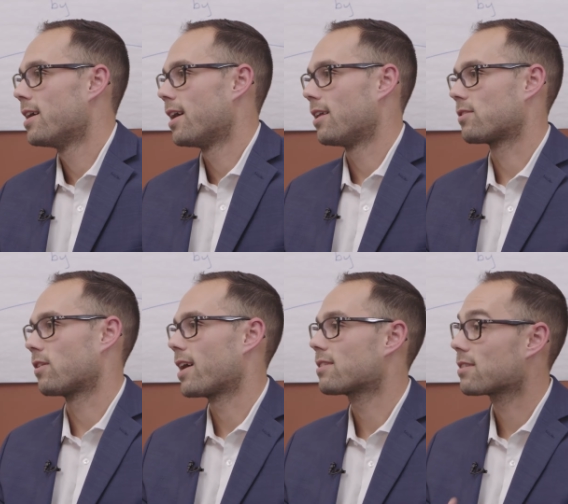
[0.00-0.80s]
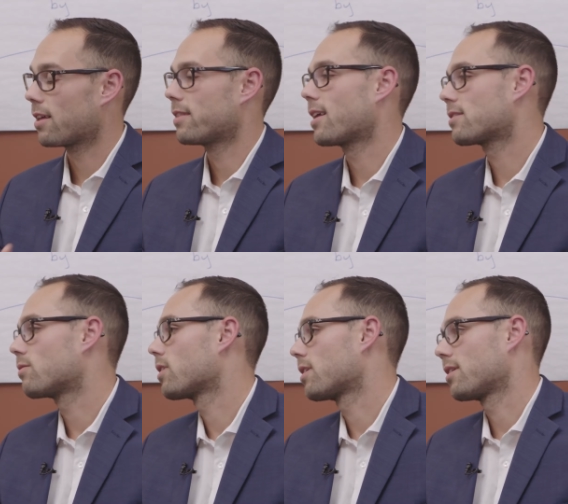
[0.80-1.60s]
And so that's a
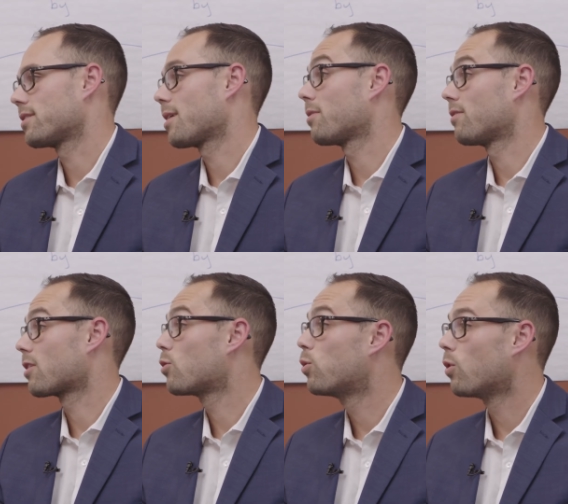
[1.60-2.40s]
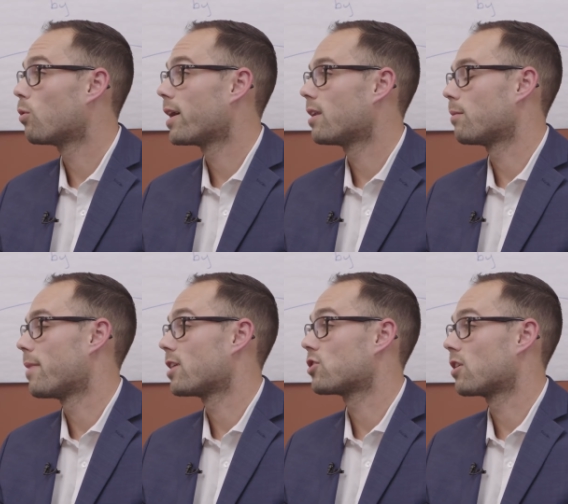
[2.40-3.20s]
really good example of a cool way to
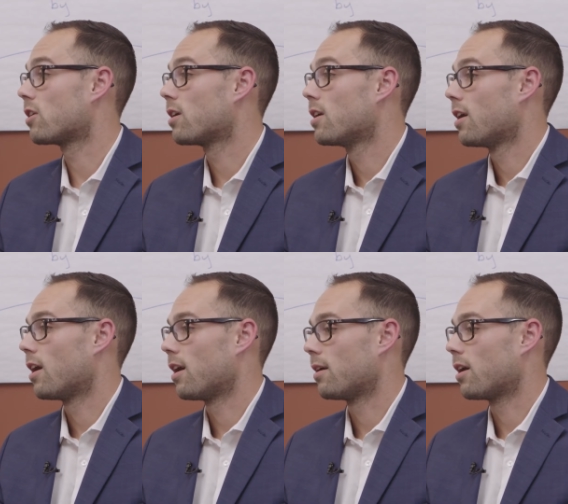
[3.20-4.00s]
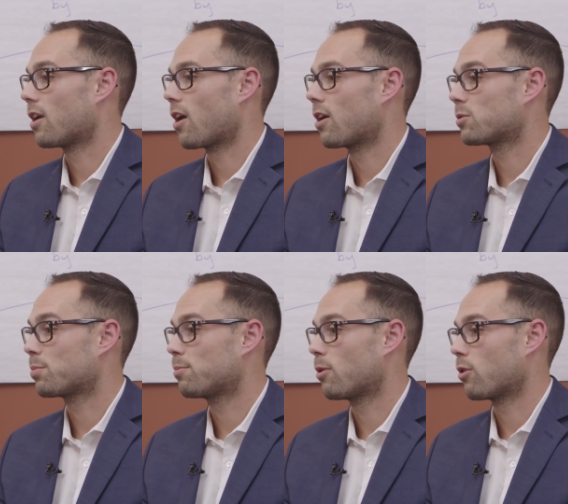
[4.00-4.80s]
measure an arts
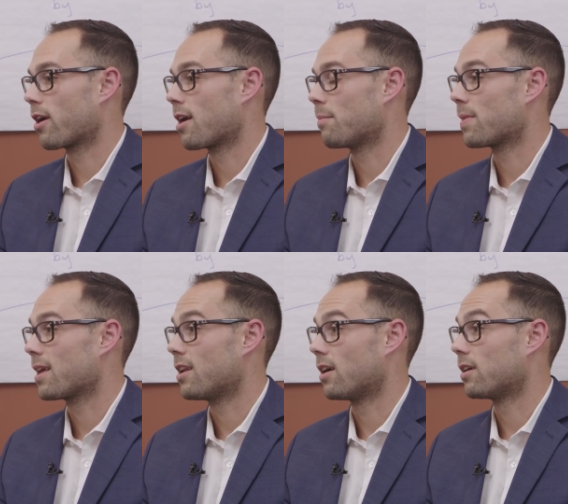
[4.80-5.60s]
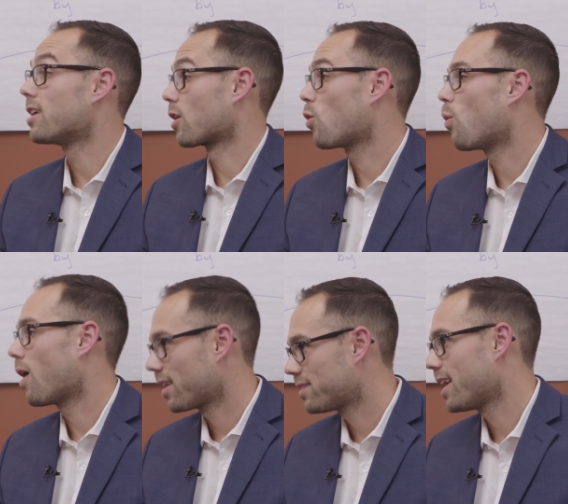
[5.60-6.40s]
program in a
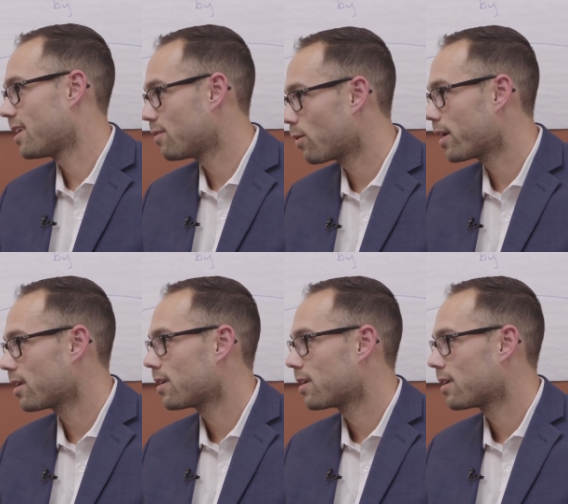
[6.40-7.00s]
quantitative way.